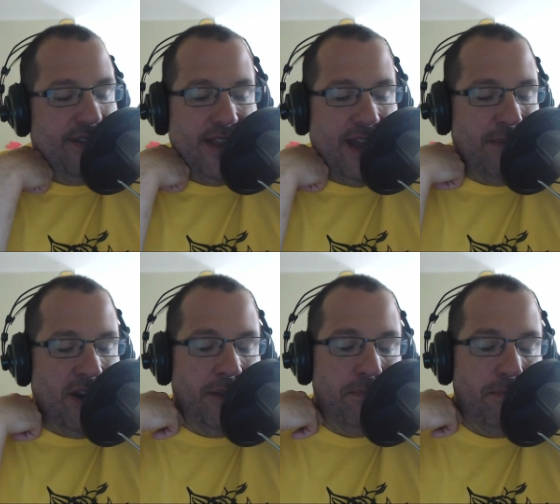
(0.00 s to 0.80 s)
not
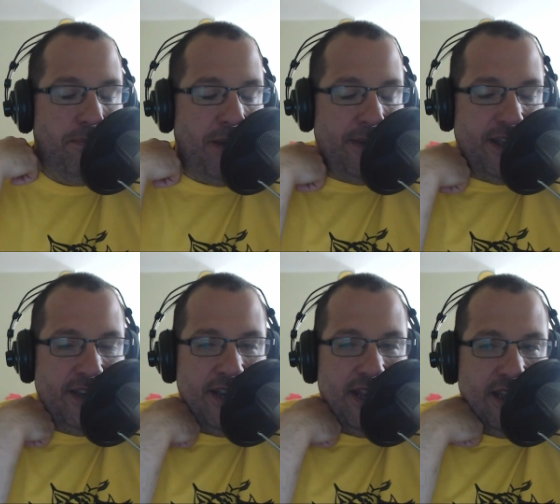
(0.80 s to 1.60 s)
Merry,
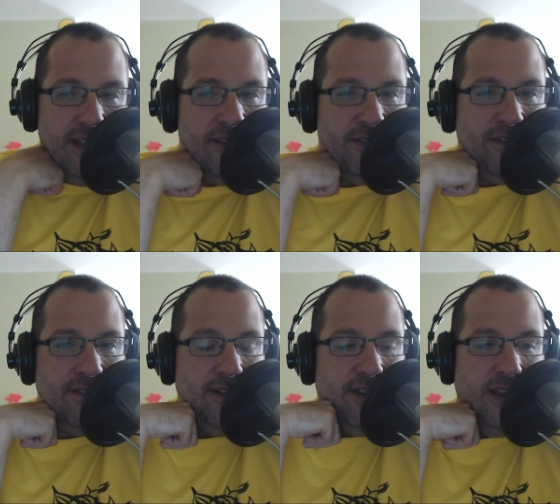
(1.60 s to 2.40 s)
Pippin
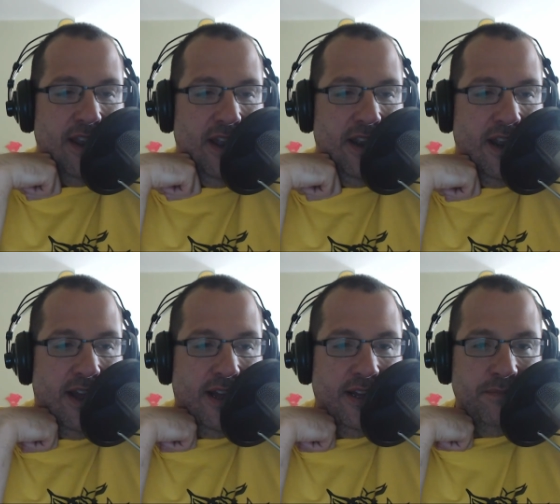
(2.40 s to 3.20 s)
is,
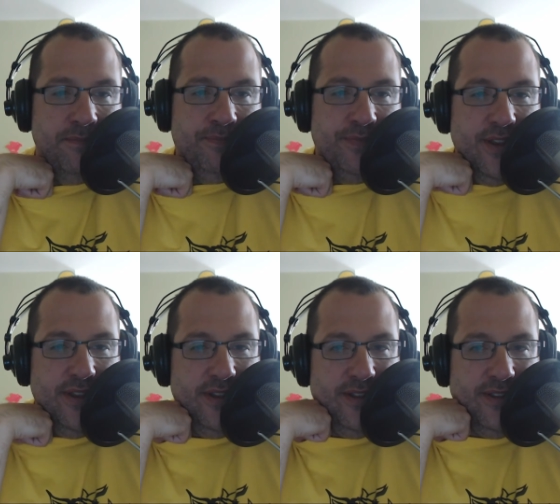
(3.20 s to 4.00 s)
um,
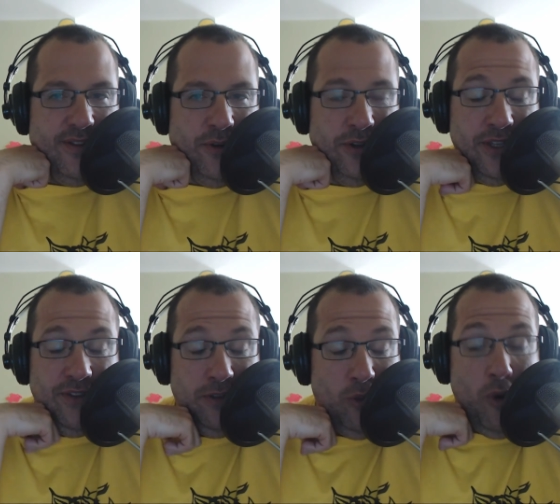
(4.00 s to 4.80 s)
or at
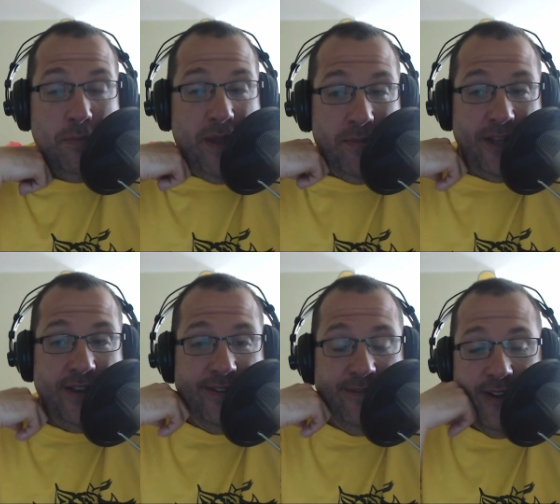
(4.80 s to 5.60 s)
least Lore
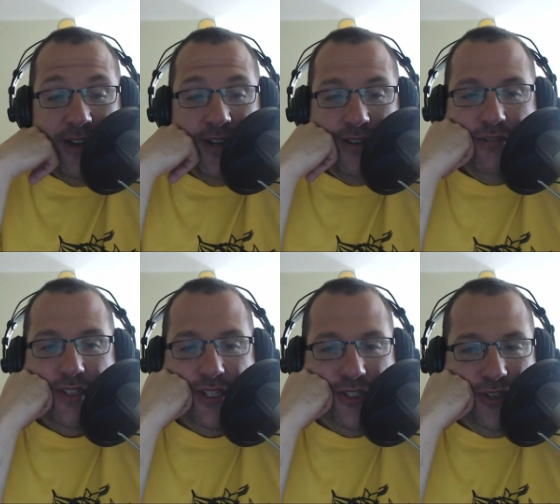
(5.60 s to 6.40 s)
Pippin,
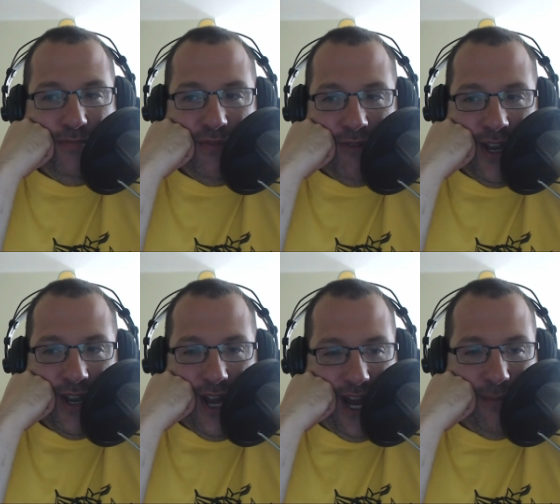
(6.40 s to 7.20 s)
really should be run
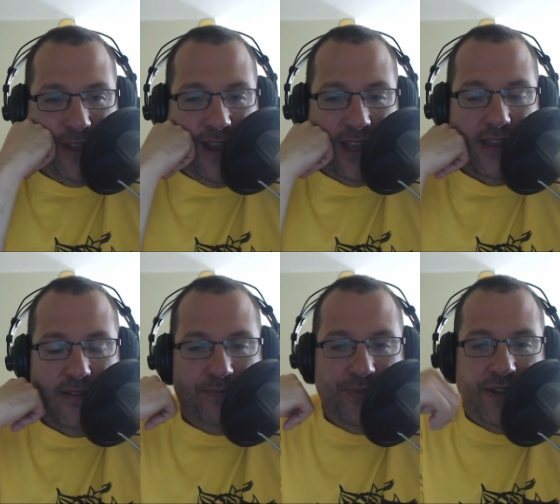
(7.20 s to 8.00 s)
in a Hobbit deck.
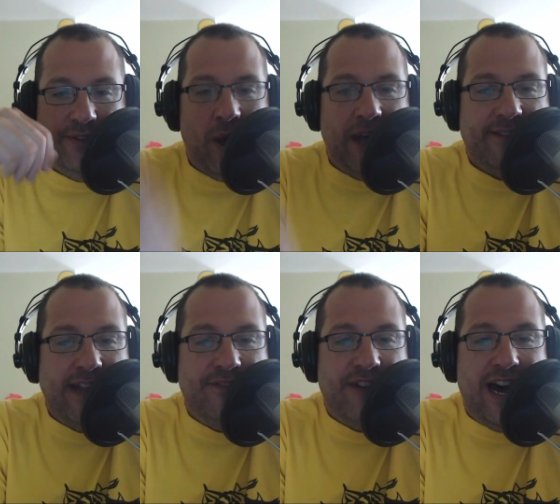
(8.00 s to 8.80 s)
And so
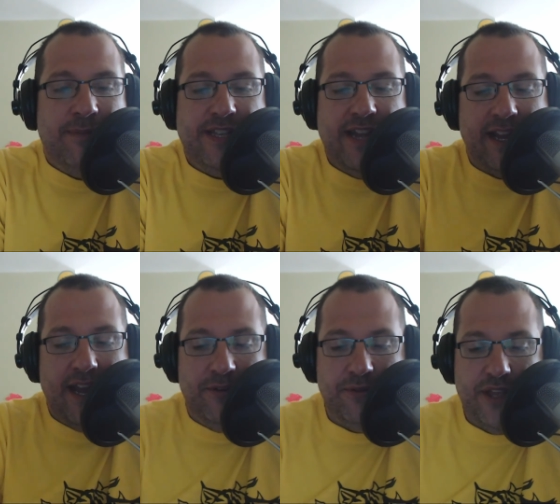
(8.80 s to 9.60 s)
outside of a Hobbit deck,
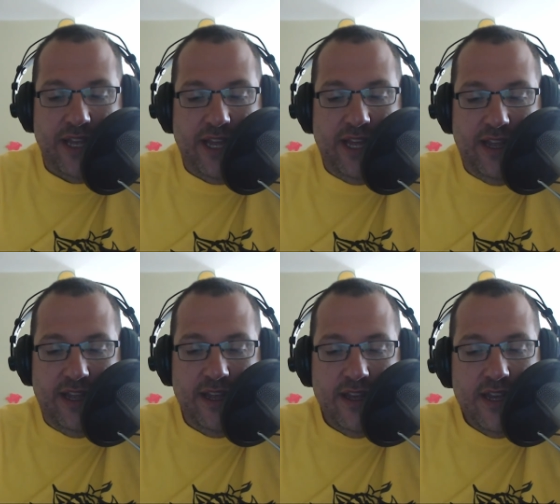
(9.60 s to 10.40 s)
I don't think
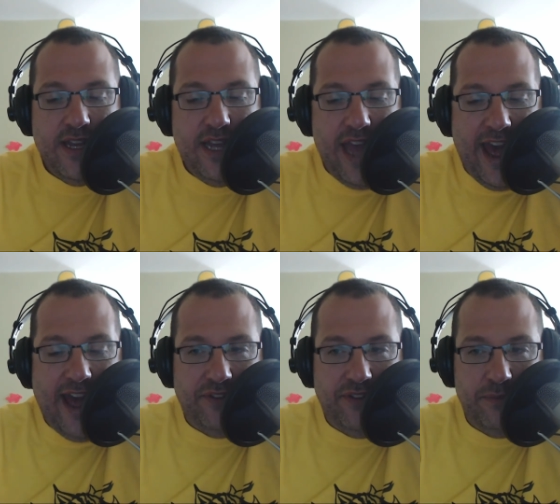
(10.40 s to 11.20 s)
he
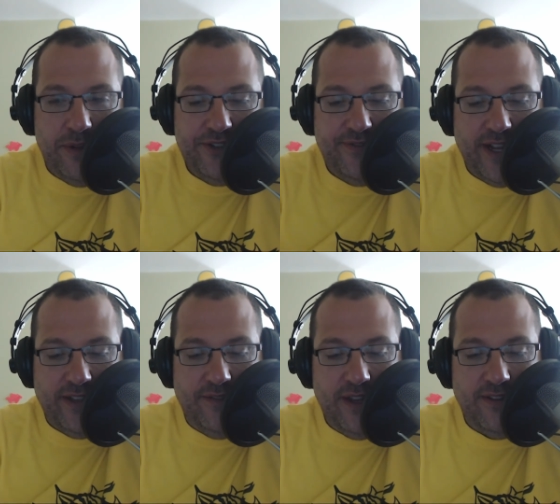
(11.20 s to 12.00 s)
has as much
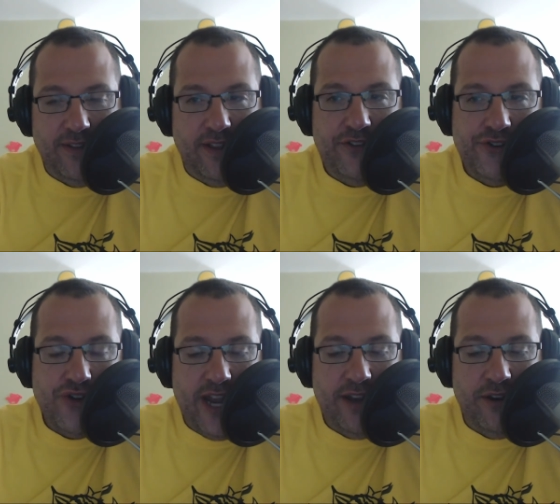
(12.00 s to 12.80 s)
effectiveness unless you're
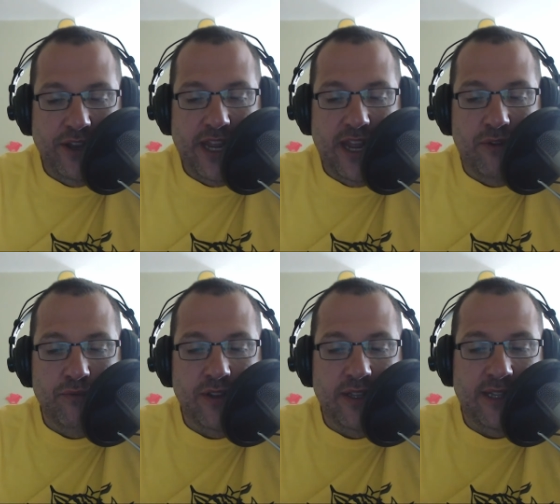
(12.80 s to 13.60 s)
trying to get
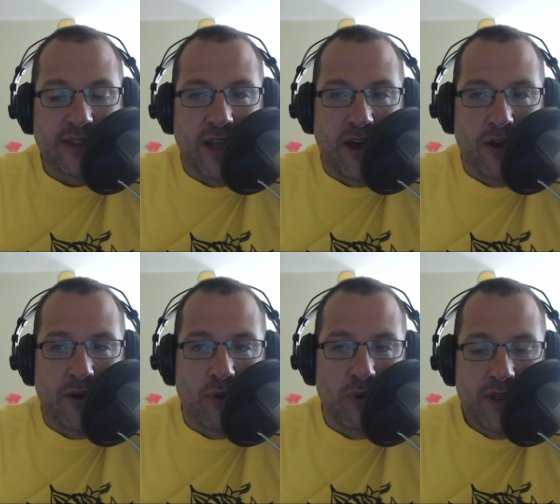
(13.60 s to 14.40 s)
really
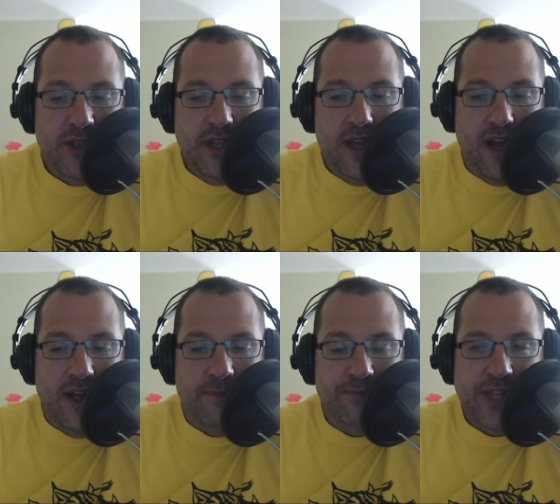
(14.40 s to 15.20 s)
low,
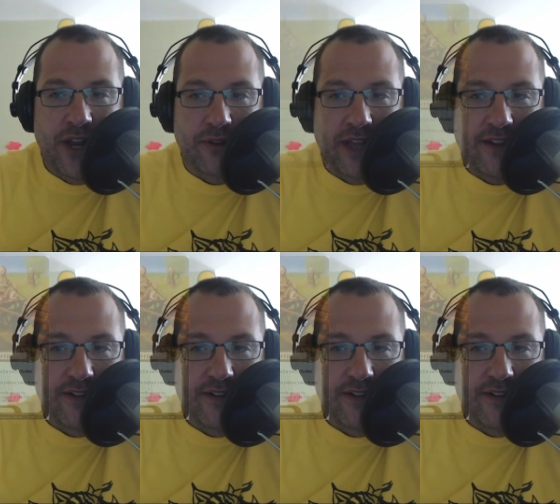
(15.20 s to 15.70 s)
um, you know, like